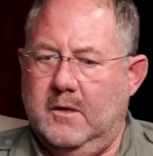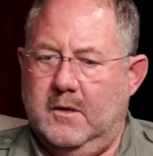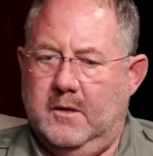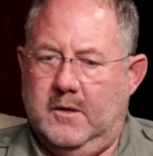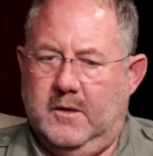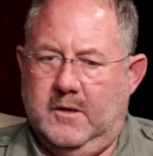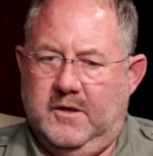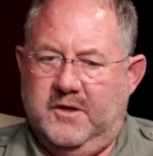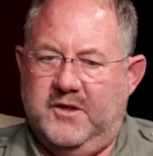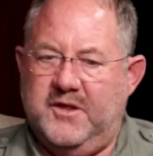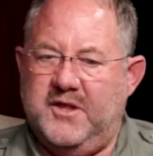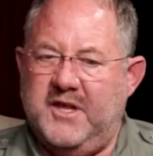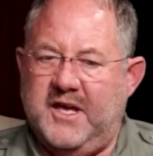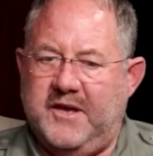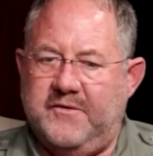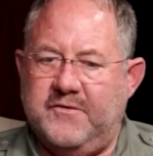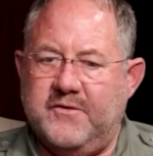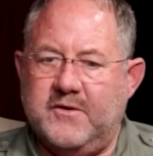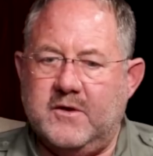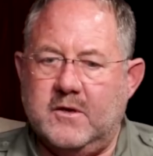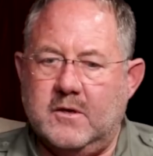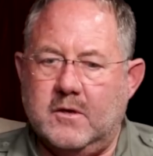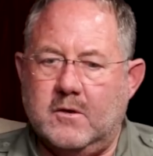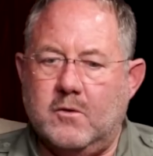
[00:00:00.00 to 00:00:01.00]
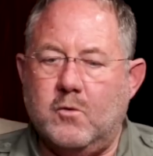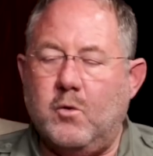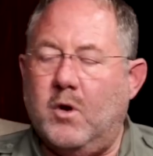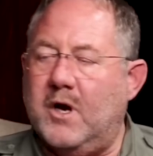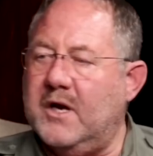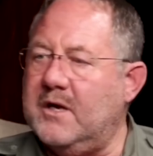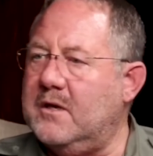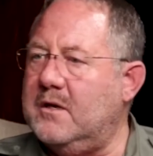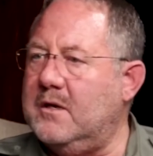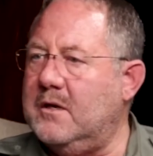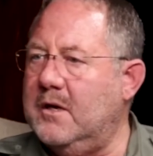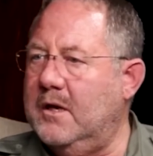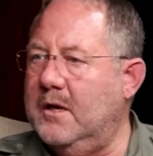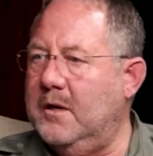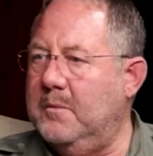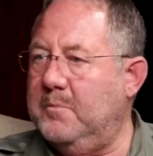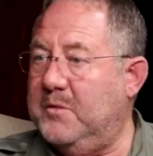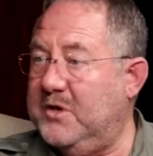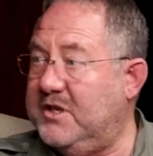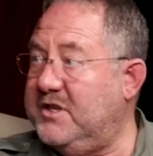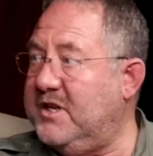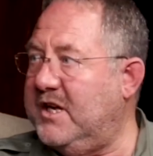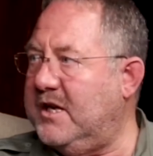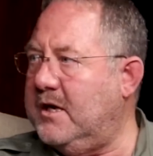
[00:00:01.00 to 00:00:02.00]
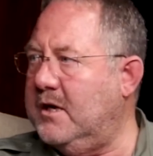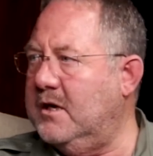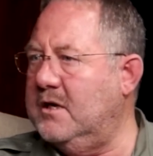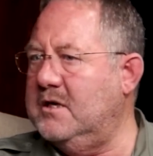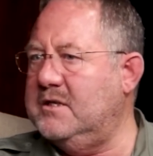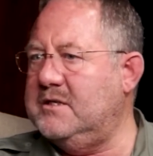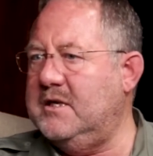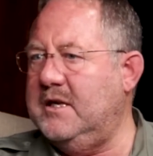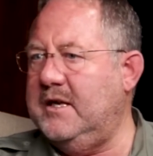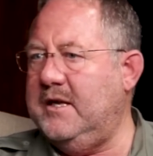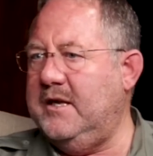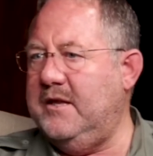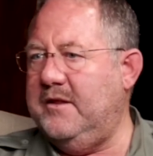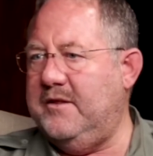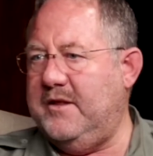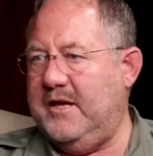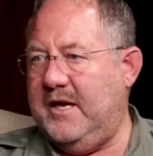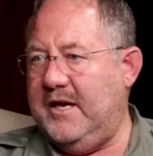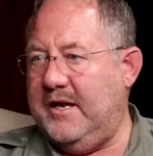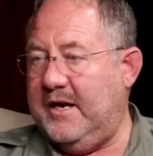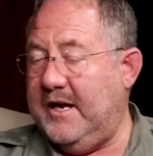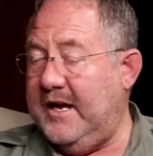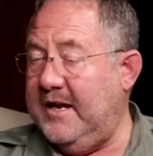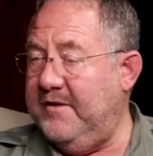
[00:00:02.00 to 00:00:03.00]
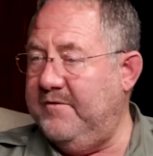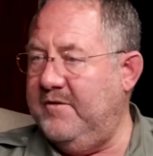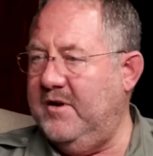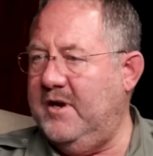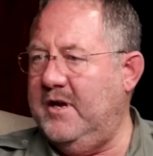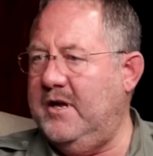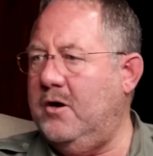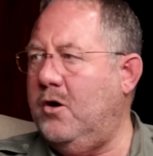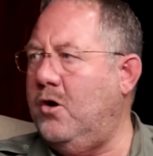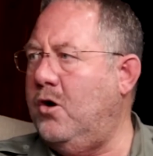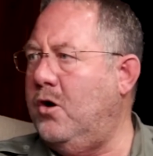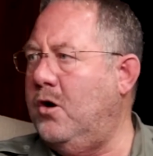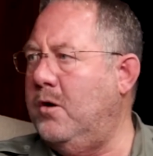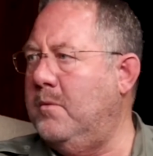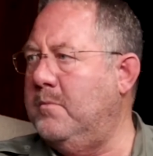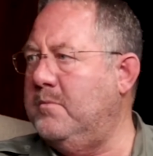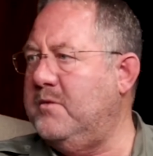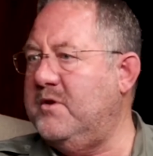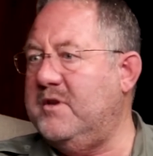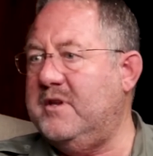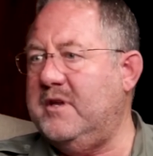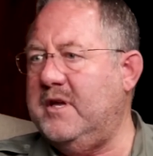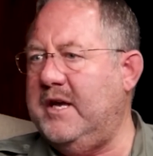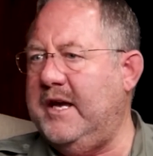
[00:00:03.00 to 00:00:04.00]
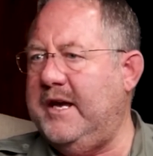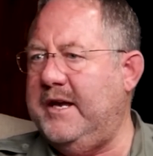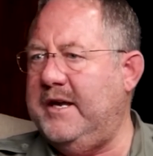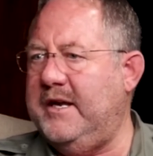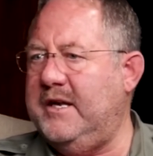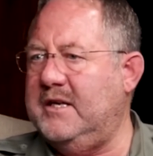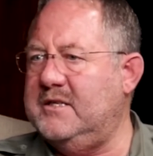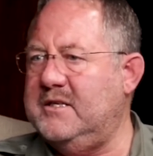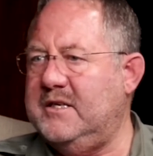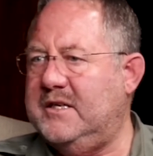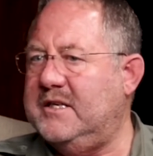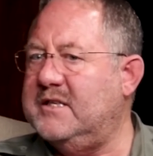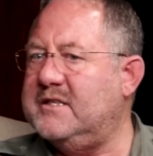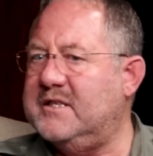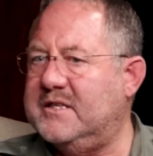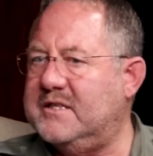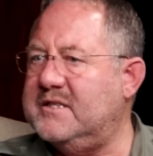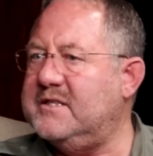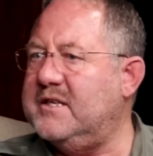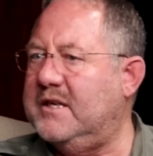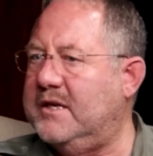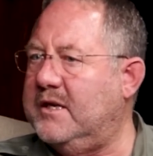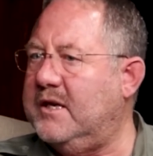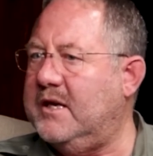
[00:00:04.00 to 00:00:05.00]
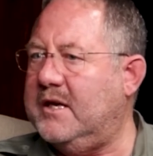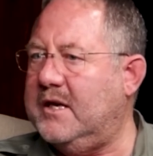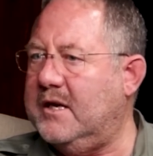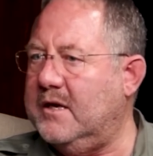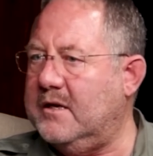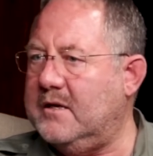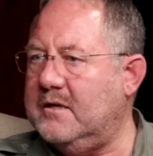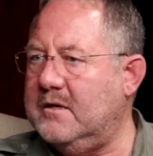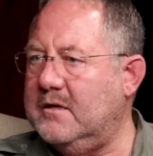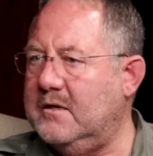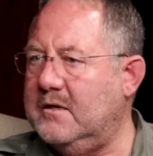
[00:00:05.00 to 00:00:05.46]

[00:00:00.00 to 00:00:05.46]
theft quite meticulously. They're heavily armed, and it's a syndicate.